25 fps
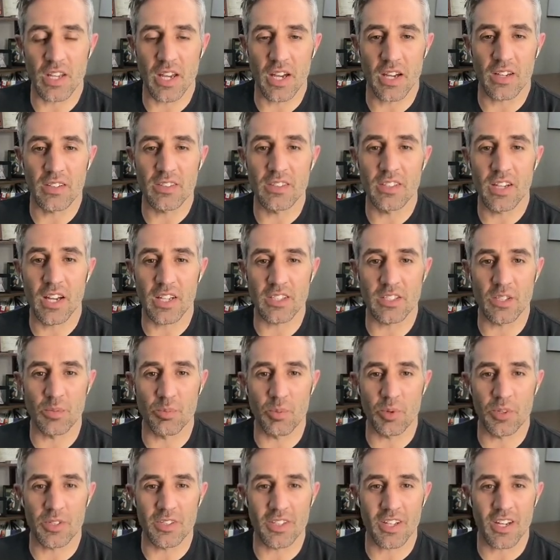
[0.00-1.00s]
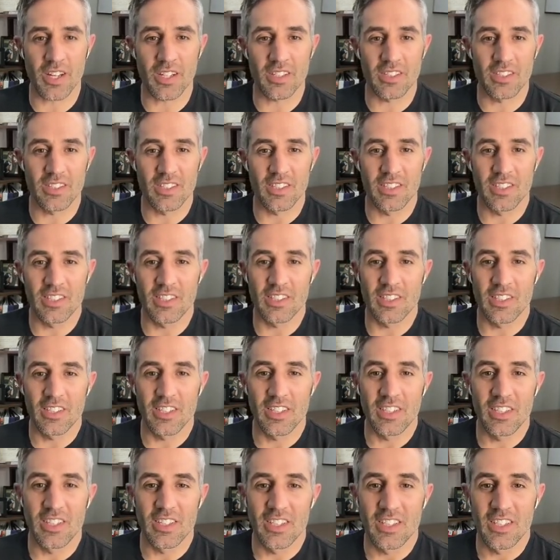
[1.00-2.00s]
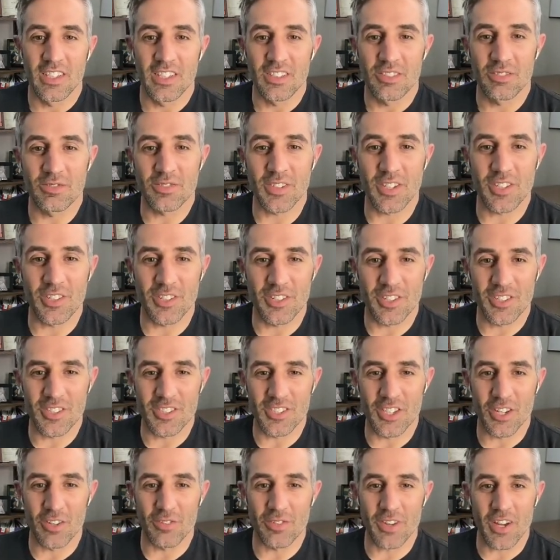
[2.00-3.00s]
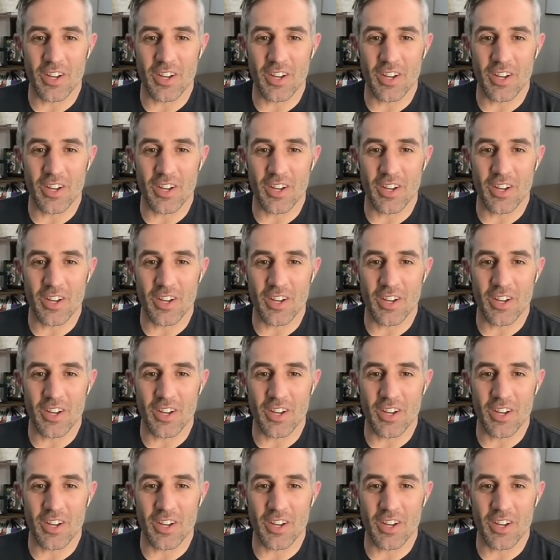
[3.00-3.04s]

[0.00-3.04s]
Yeah, I support that. Figure yourself